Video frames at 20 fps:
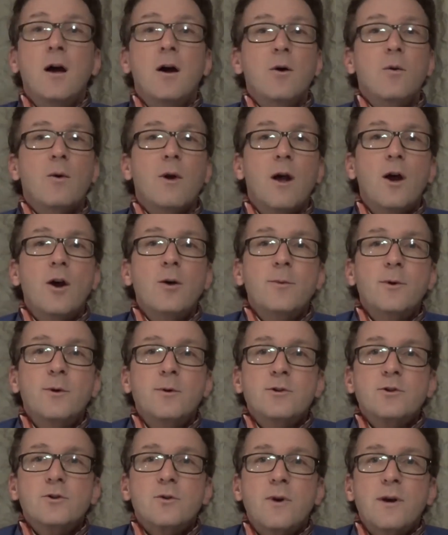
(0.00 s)
Well, I hope you
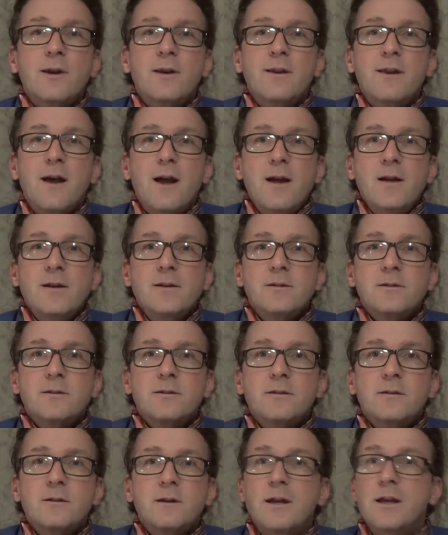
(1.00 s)
enjoyed that.
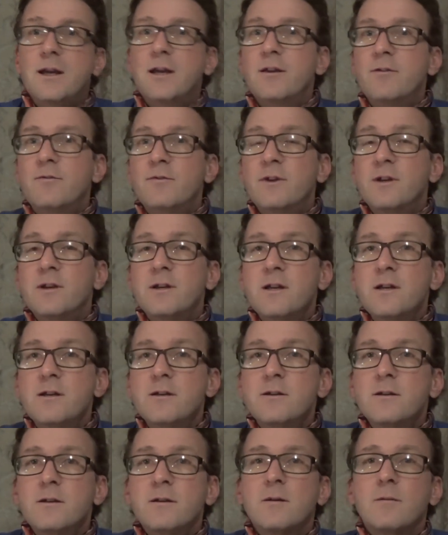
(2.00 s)
If you
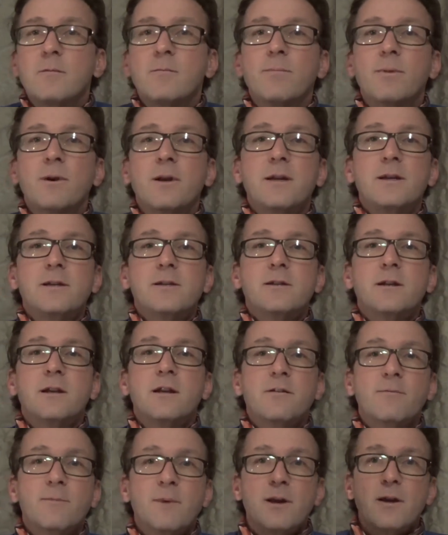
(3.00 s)
did, please
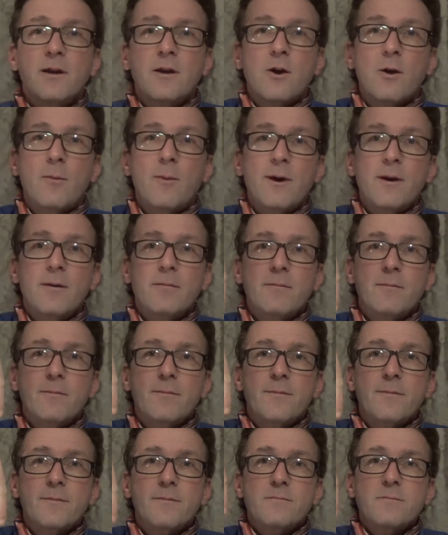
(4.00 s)
leave me a comment
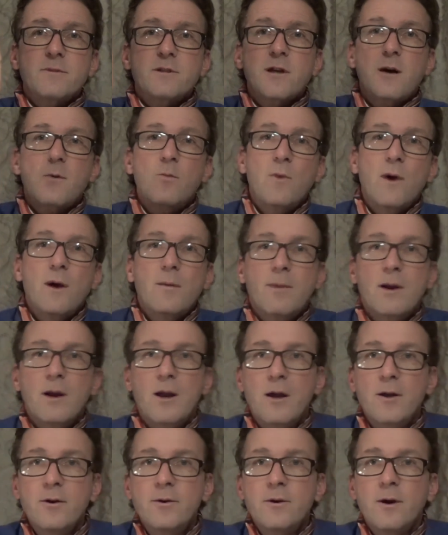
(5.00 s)
somewhere
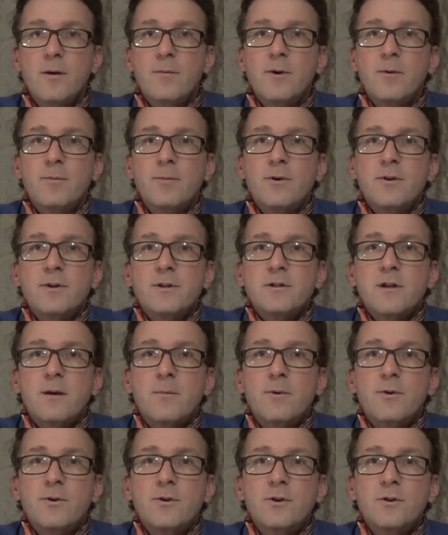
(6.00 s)
below. I'm going to put this up
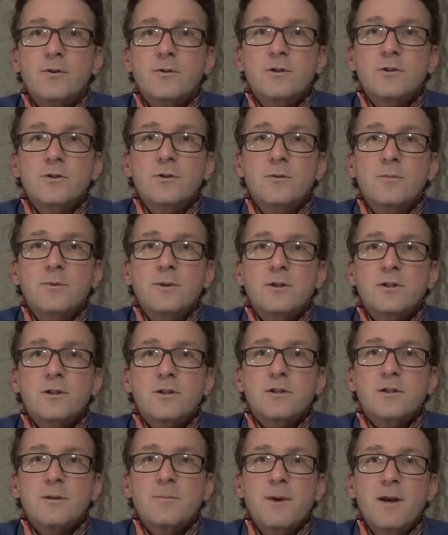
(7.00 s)
on YouTube in
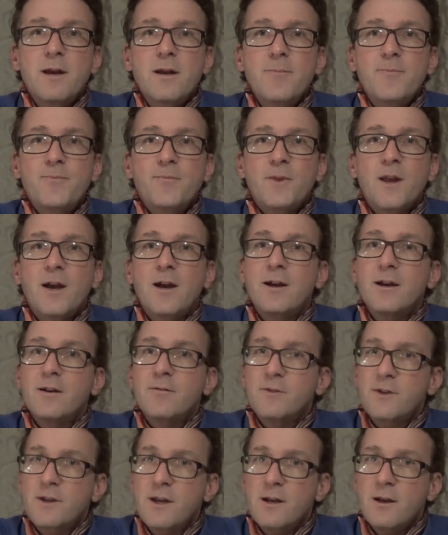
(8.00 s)
just a minute, and if
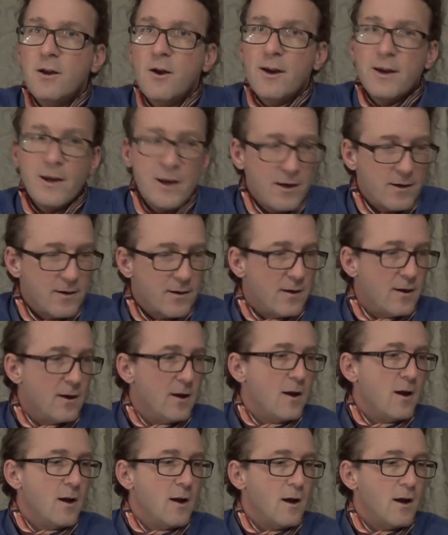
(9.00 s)
you did like it,
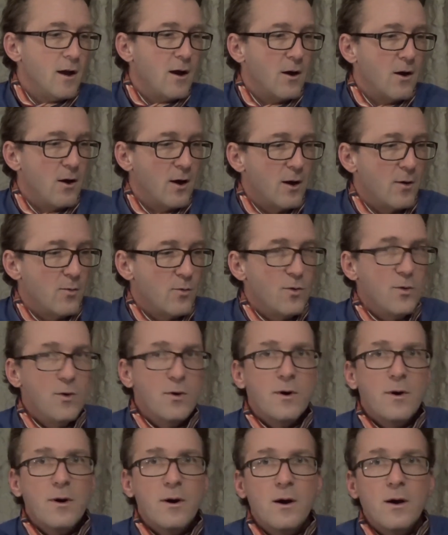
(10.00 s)
I will
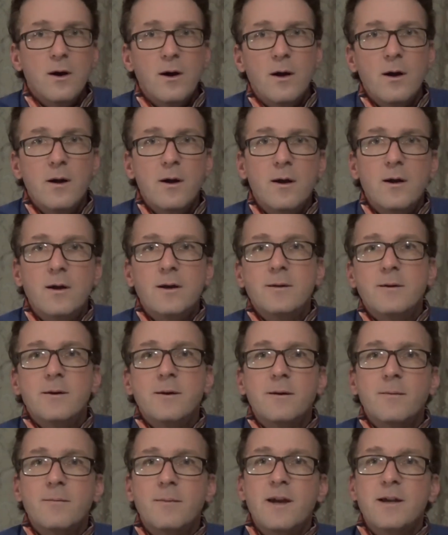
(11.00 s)

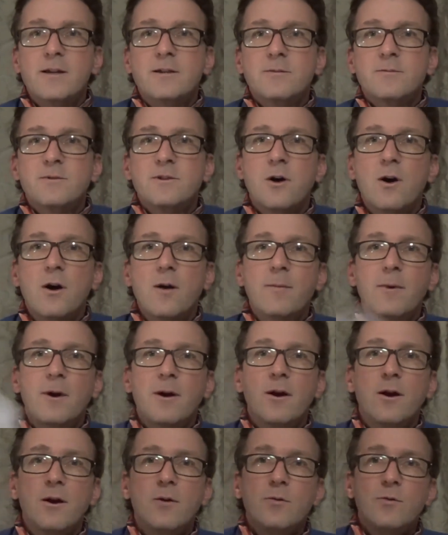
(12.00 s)
make some time
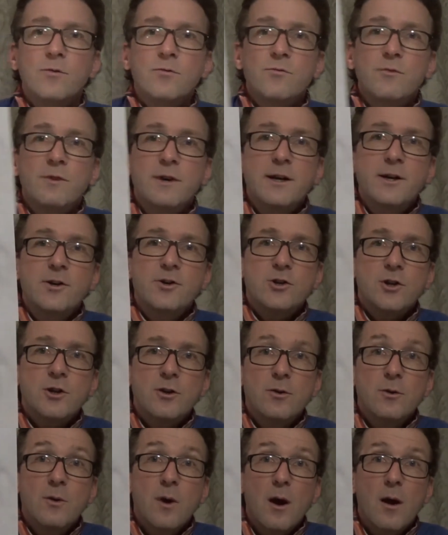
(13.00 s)
and I will read
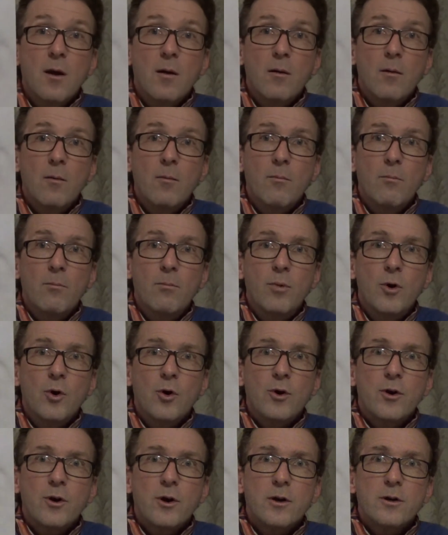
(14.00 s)
you
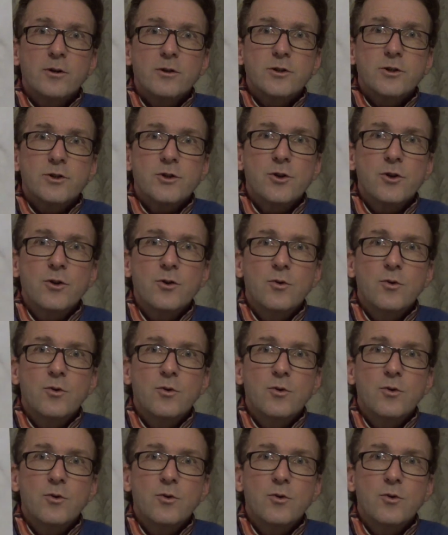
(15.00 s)
book 2.